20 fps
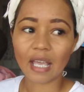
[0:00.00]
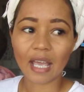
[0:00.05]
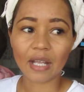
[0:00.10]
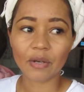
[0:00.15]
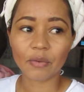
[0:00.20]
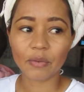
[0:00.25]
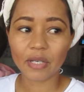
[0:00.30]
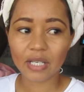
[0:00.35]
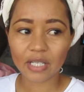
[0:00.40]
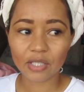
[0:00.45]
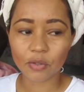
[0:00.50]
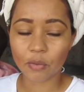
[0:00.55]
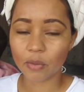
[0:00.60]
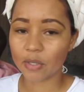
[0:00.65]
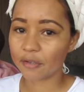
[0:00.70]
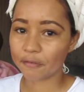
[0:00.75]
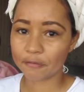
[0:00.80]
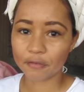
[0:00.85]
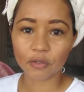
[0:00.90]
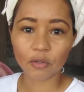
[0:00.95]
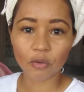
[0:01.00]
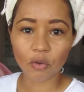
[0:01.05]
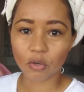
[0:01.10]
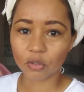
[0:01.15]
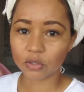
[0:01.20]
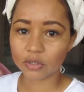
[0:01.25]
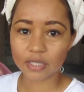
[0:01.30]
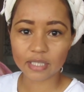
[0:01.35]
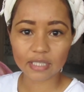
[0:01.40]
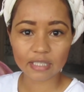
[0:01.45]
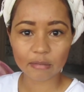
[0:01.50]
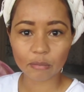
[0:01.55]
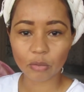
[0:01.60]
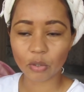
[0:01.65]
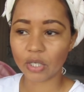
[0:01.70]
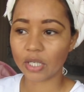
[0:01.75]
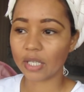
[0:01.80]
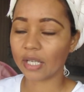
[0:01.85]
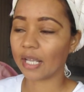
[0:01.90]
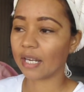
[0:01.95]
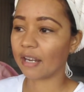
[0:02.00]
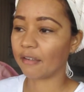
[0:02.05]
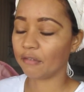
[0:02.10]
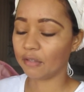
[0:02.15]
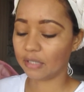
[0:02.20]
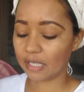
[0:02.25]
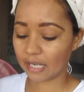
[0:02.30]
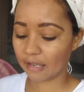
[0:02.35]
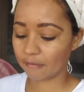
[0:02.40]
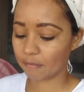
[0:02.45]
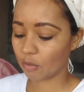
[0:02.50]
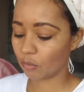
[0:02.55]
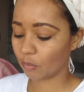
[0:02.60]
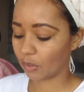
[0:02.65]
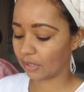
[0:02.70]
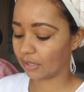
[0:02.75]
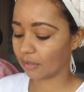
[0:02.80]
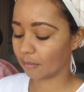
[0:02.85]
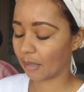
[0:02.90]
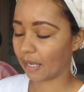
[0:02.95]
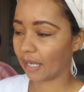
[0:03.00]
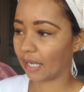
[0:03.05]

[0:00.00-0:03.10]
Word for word: I really don't want to feel cold this morning and I feel like I've been wetting my